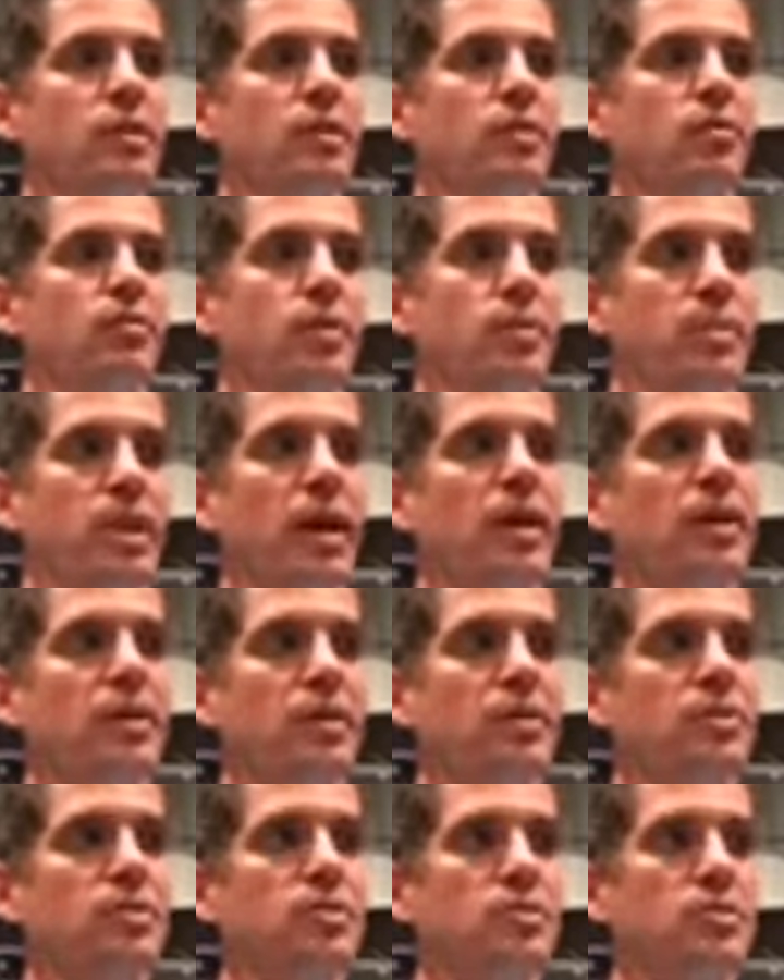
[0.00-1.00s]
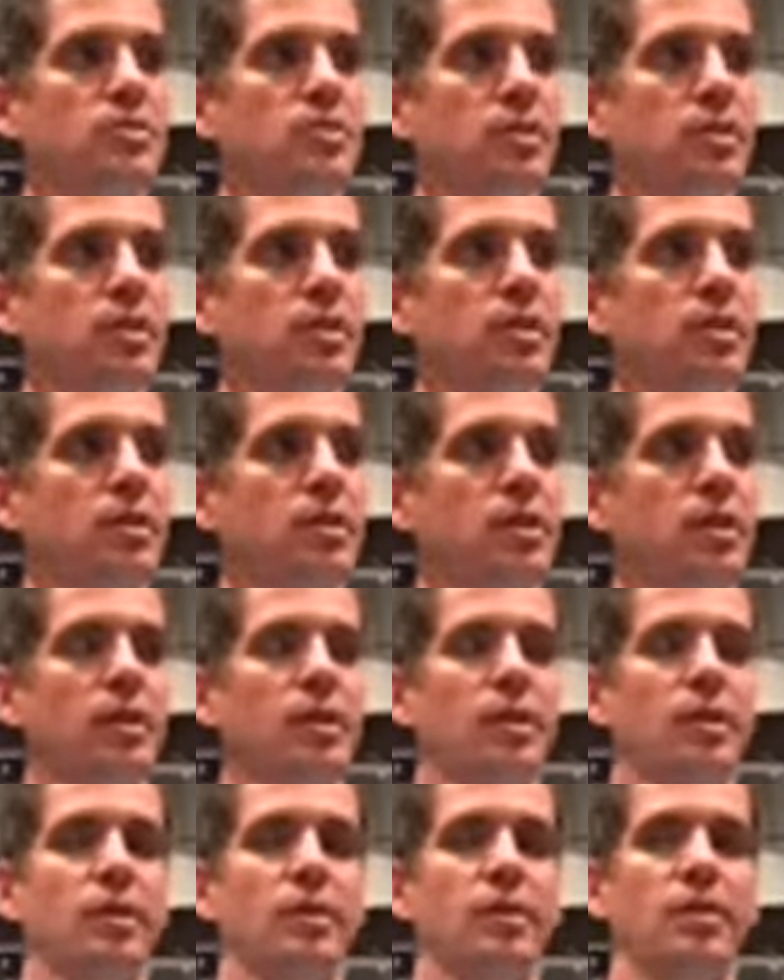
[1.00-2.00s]
from that industry
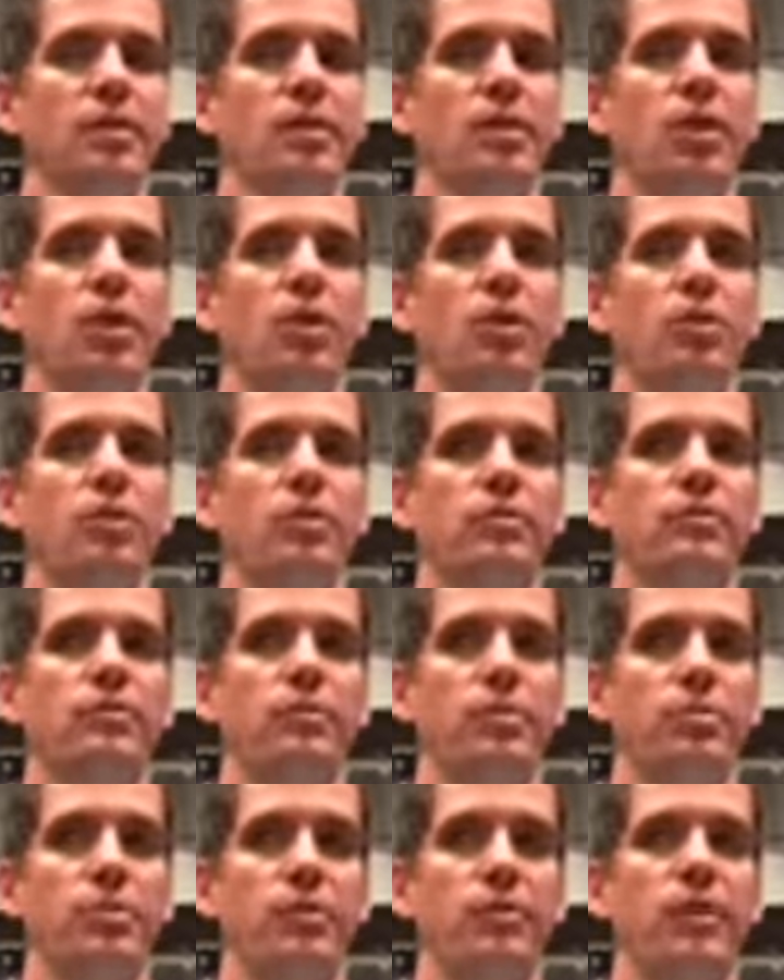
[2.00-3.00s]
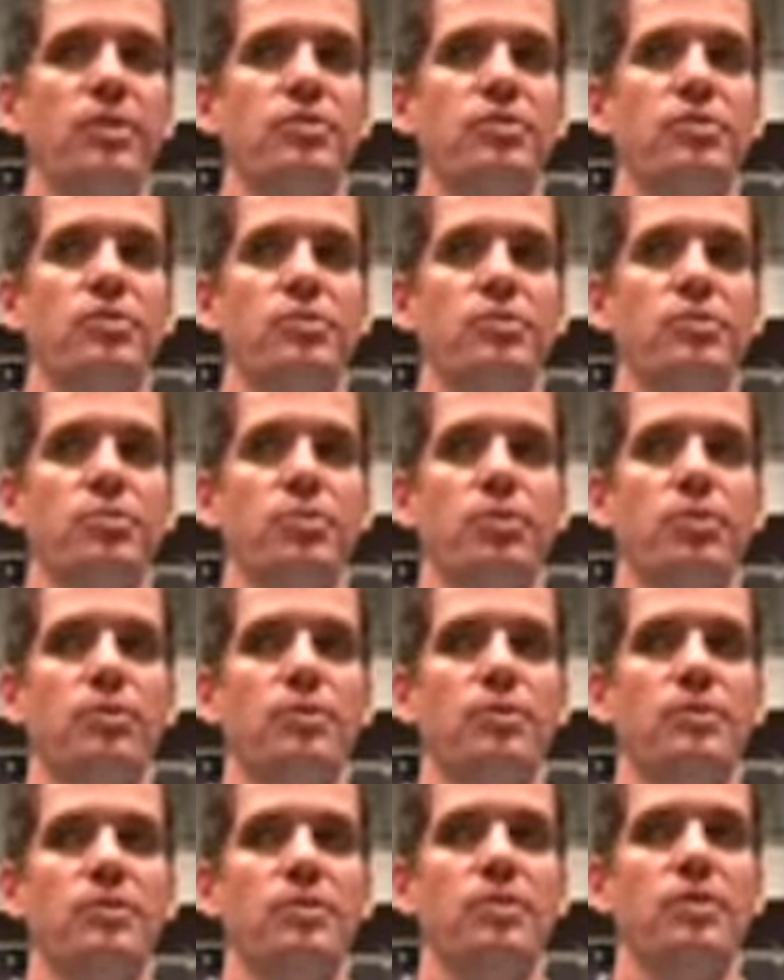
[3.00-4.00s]
than all of the professional
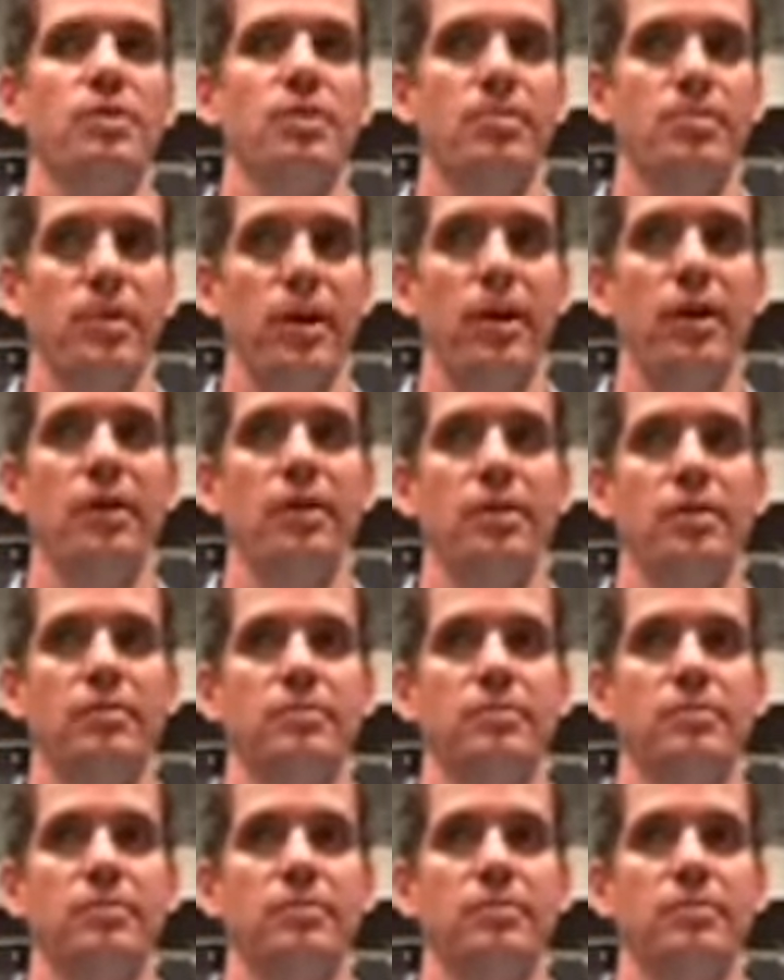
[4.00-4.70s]
sports combined.